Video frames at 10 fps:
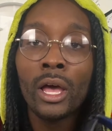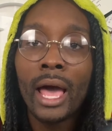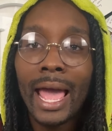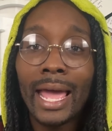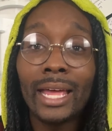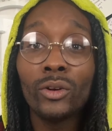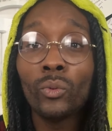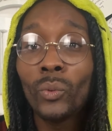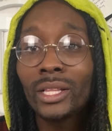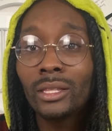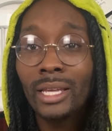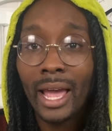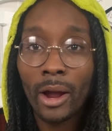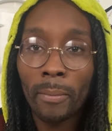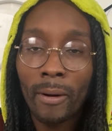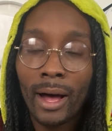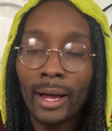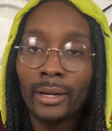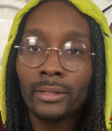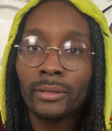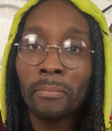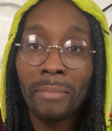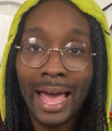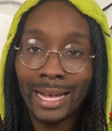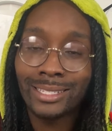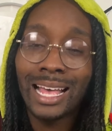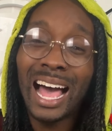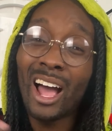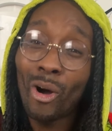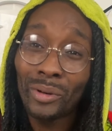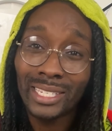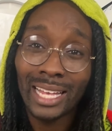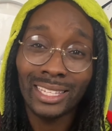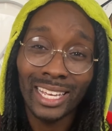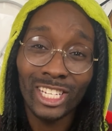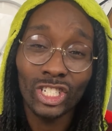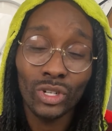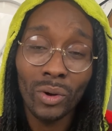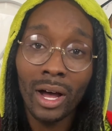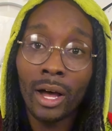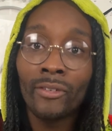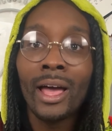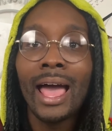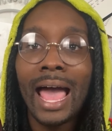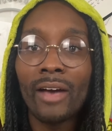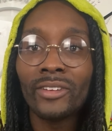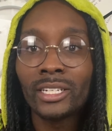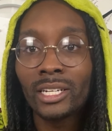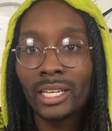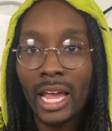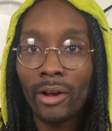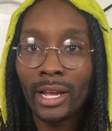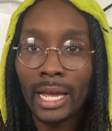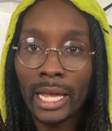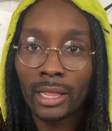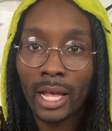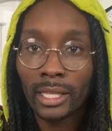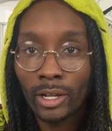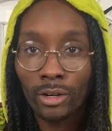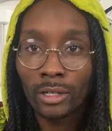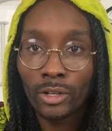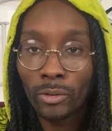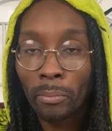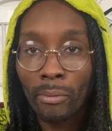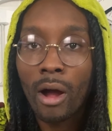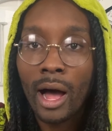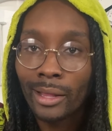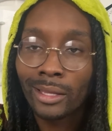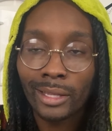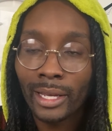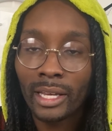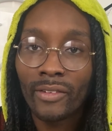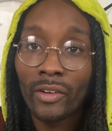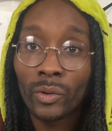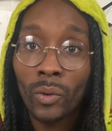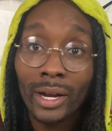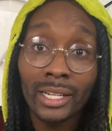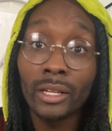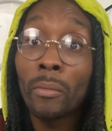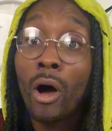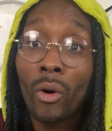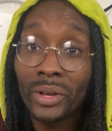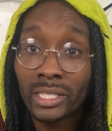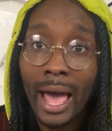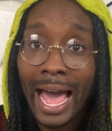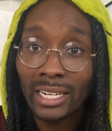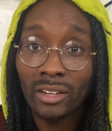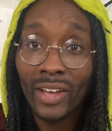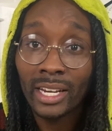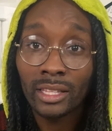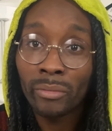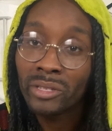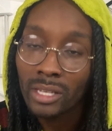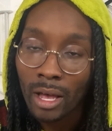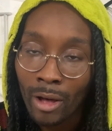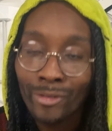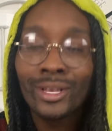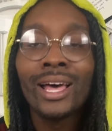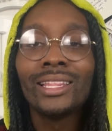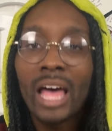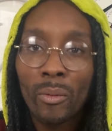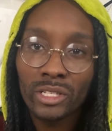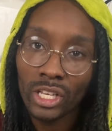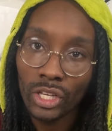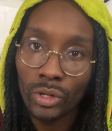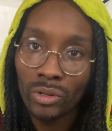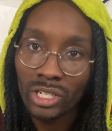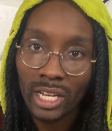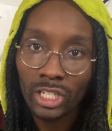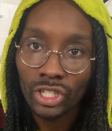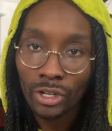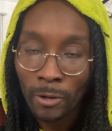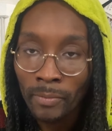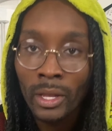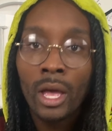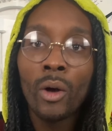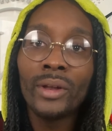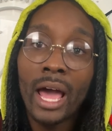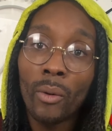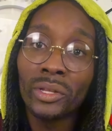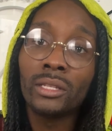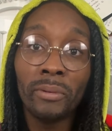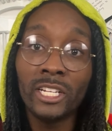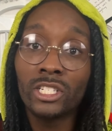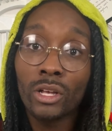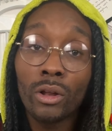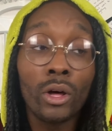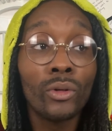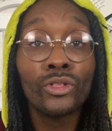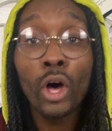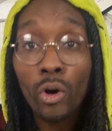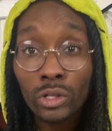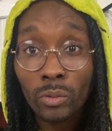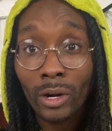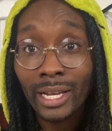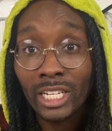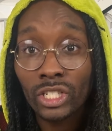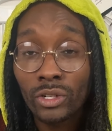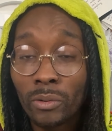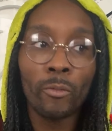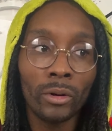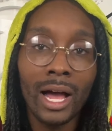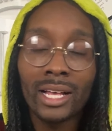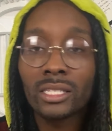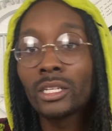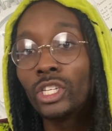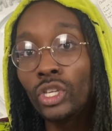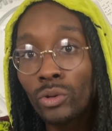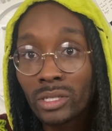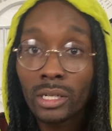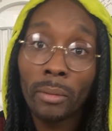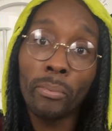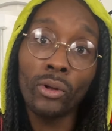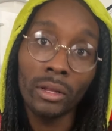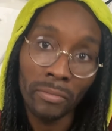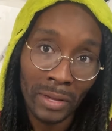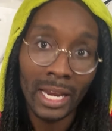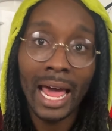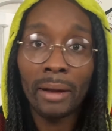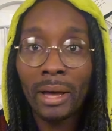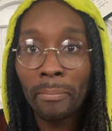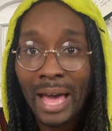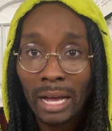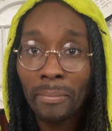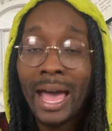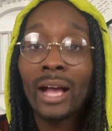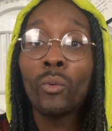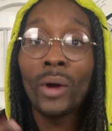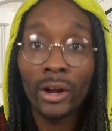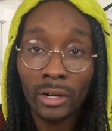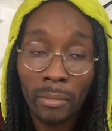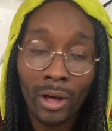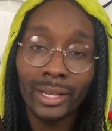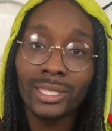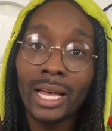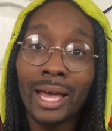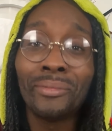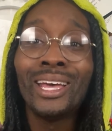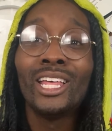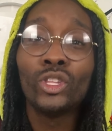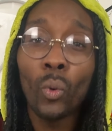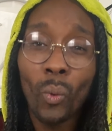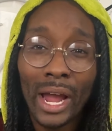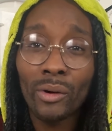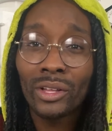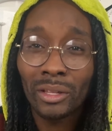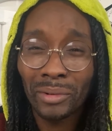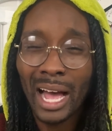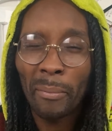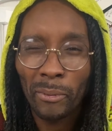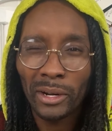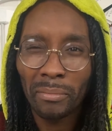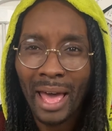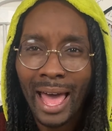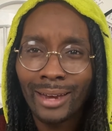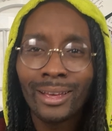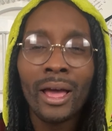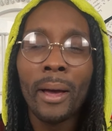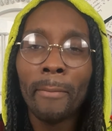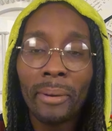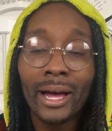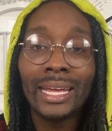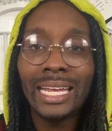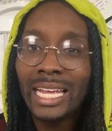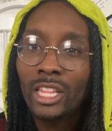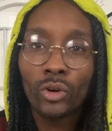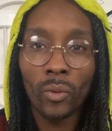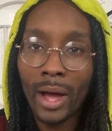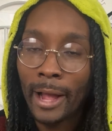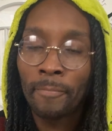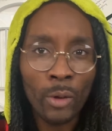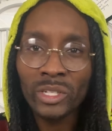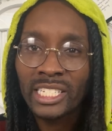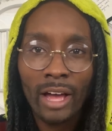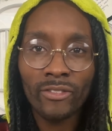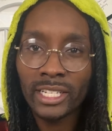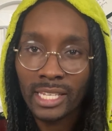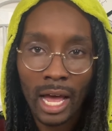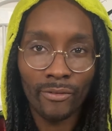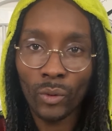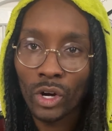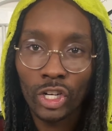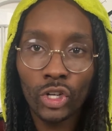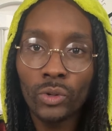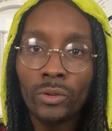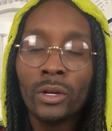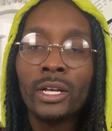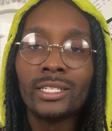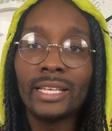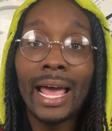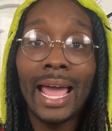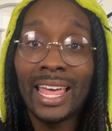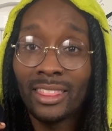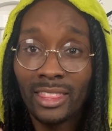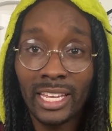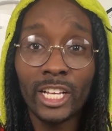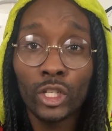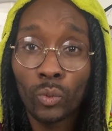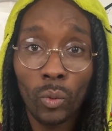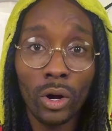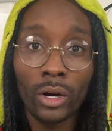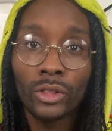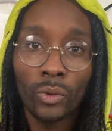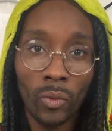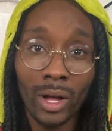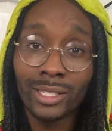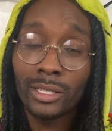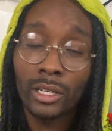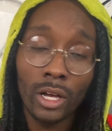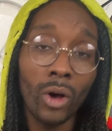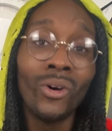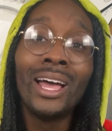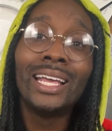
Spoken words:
And with the AirPod Max, I always had the issue of having to carry it in like their little bra that they give everyone and them always activating themselves. That was a huge issue. Now with the Beats Solo, those were an issue from constantly using them, pulling them in and out of my backpack, wearing them all the time. The wear on them got pretty bad. But either way, it was definitely time for a new set and these were the ones to go.